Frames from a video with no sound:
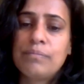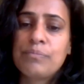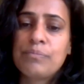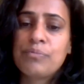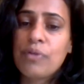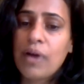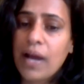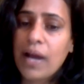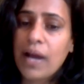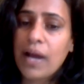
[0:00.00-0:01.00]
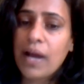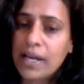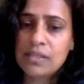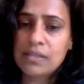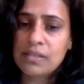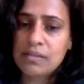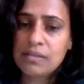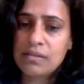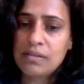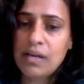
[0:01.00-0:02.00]
this process,
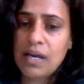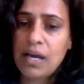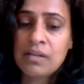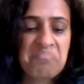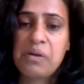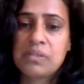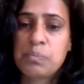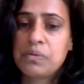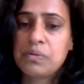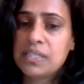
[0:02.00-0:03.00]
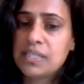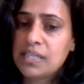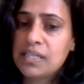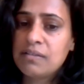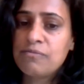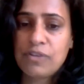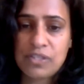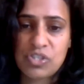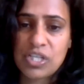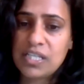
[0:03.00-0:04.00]
I was pretty
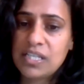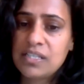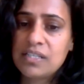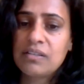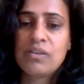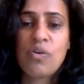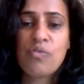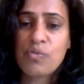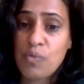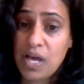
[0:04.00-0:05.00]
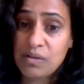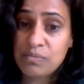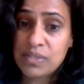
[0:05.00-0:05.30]
frustrated, overwhelmed.